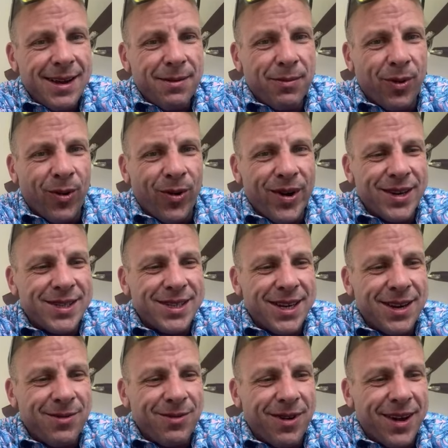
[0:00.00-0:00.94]

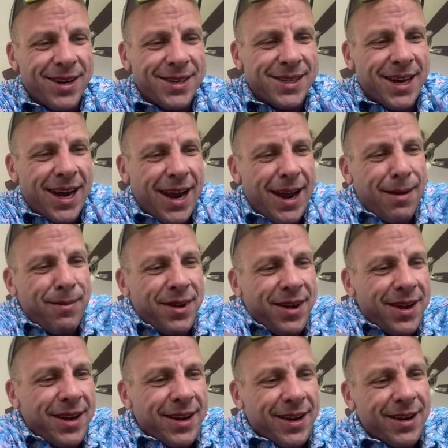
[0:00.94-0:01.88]
Boise, what is
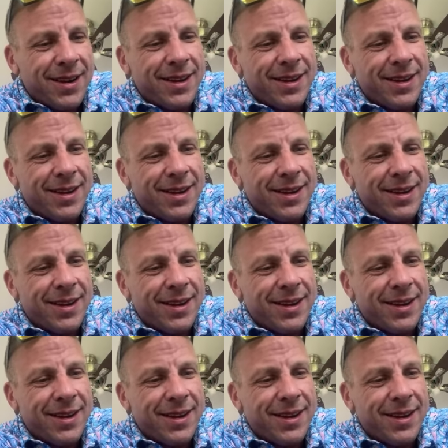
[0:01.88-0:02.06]
happening?